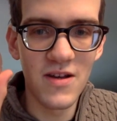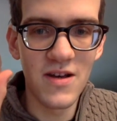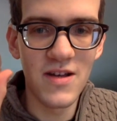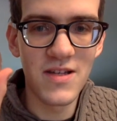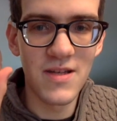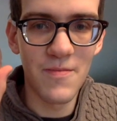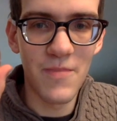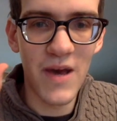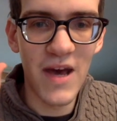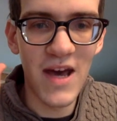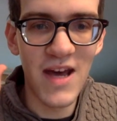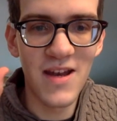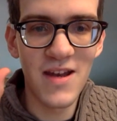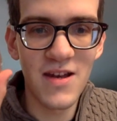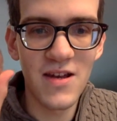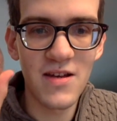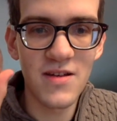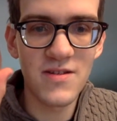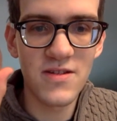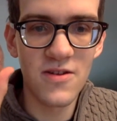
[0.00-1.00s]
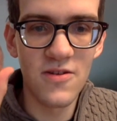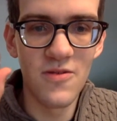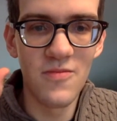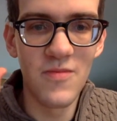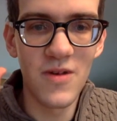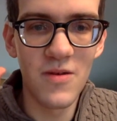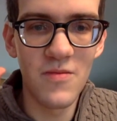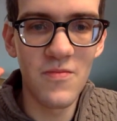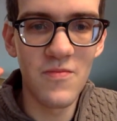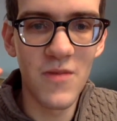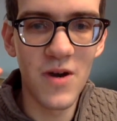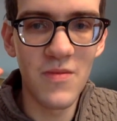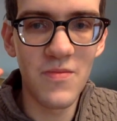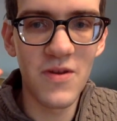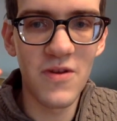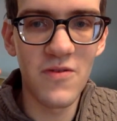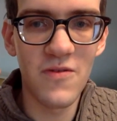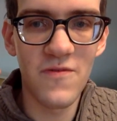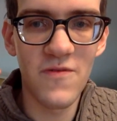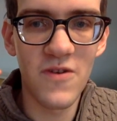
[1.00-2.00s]
It's a patent, so it might
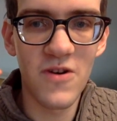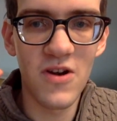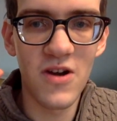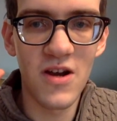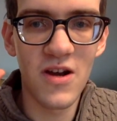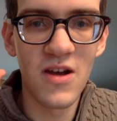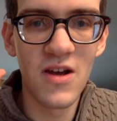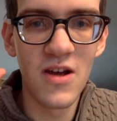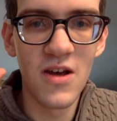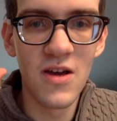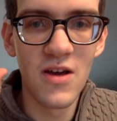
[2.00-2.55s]
be referring